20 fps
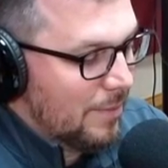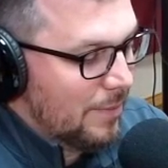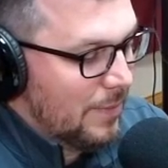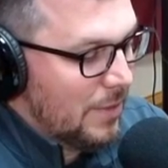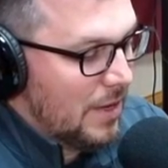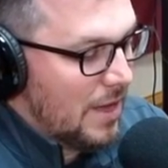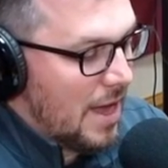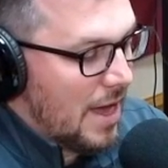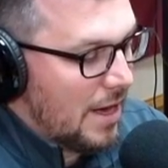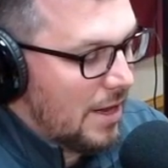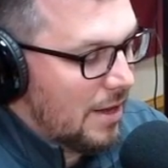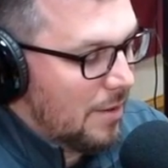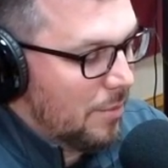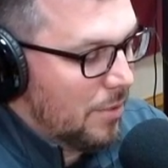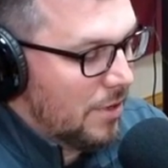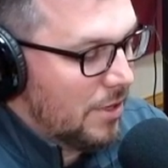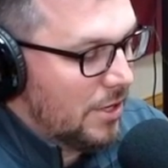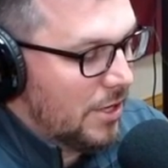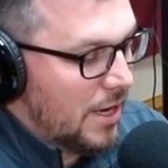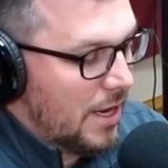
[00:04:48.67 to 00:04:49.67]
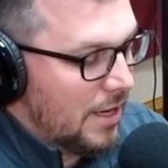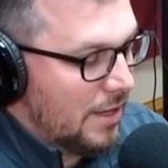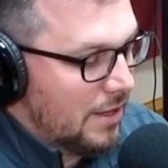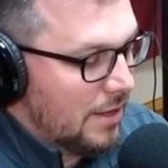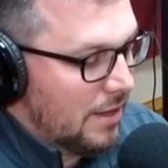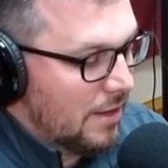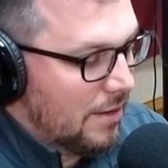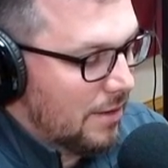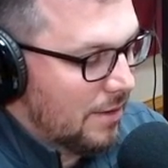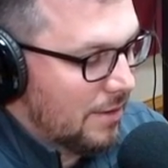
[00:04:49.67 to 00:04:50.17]
you got to appreciate
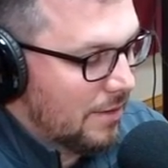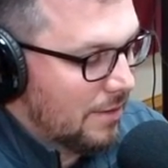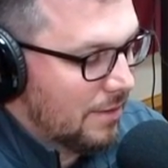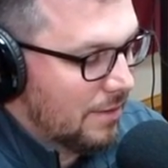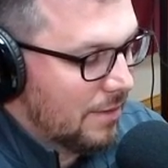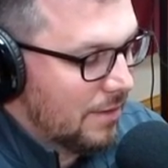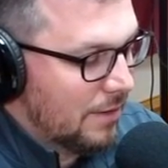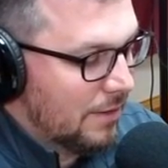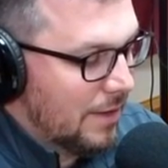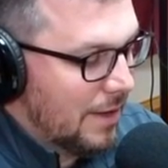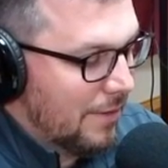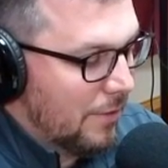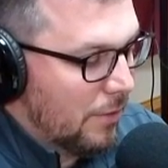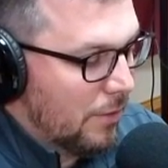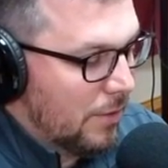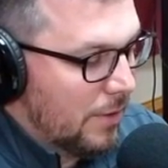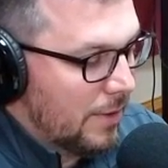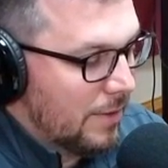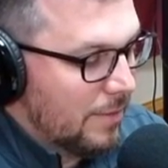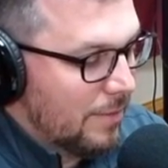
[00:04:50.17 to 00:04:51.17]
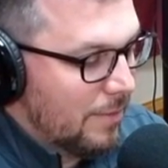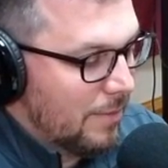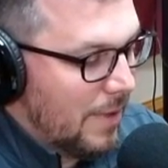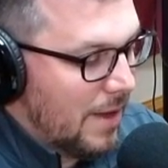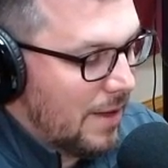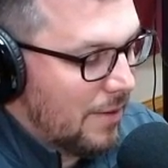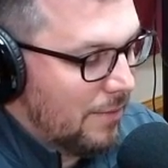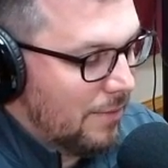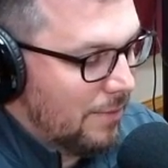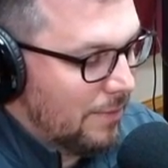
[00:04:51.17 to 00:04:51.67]
the level. And,
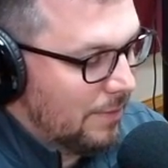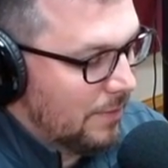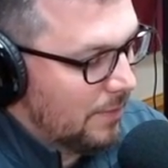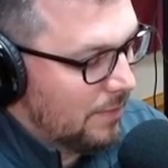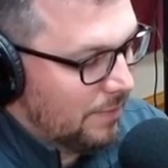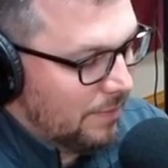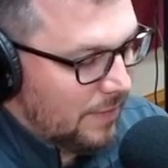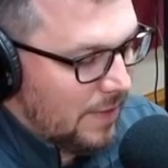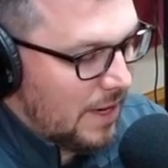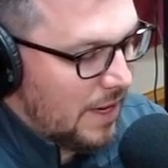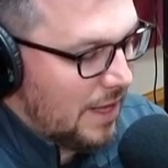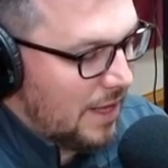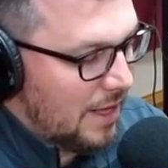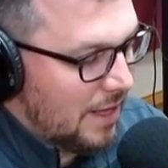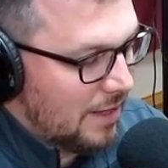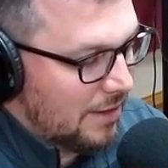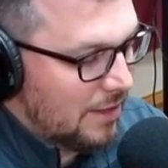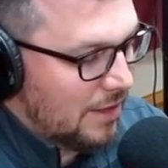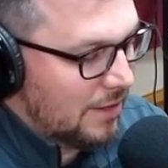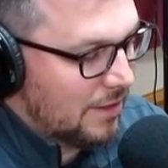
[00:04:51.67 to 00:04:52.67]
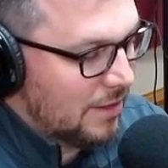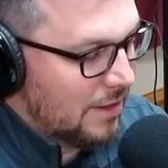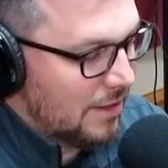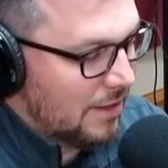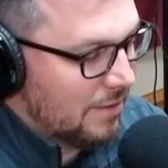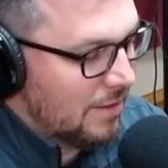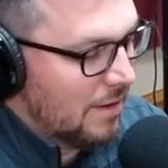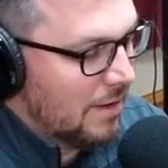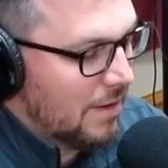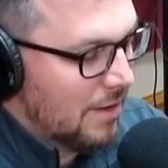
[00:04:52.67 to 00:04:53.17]
man, any kids listening,
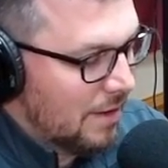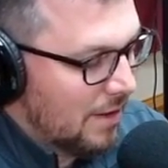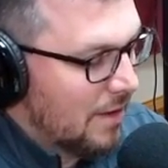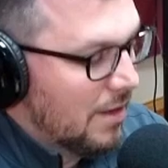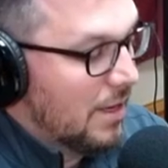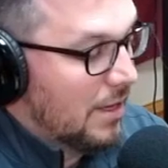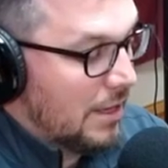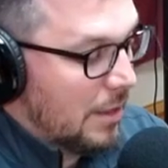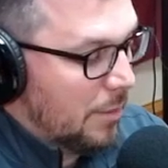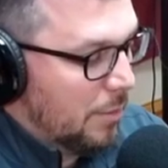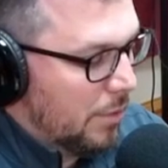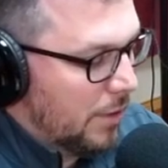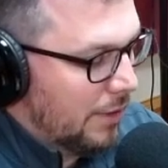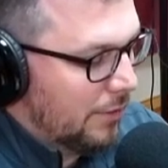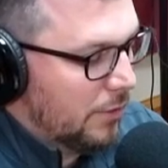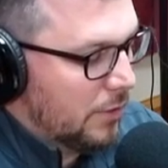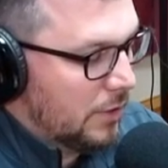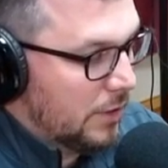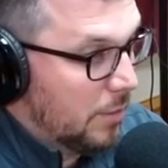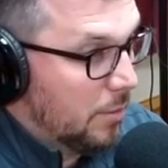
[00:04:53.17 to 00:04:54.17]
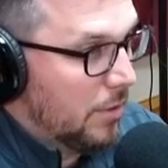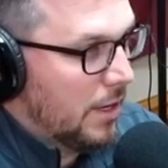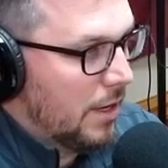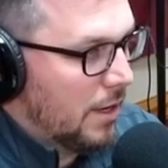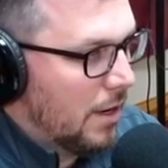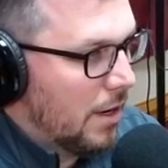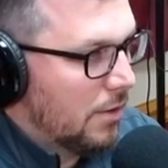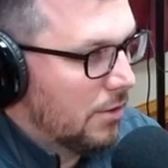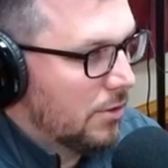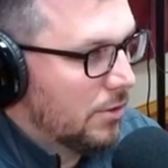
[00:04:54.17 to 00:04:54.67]
it's a privilege to play
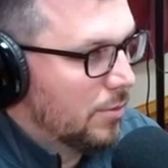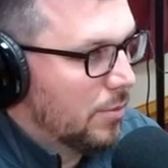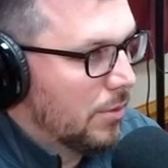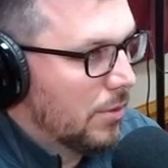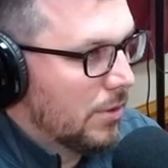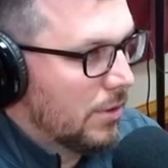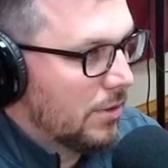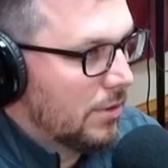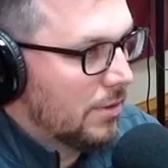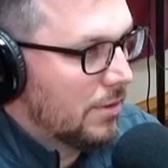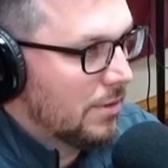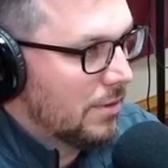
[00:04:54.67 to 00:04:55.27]
college sports.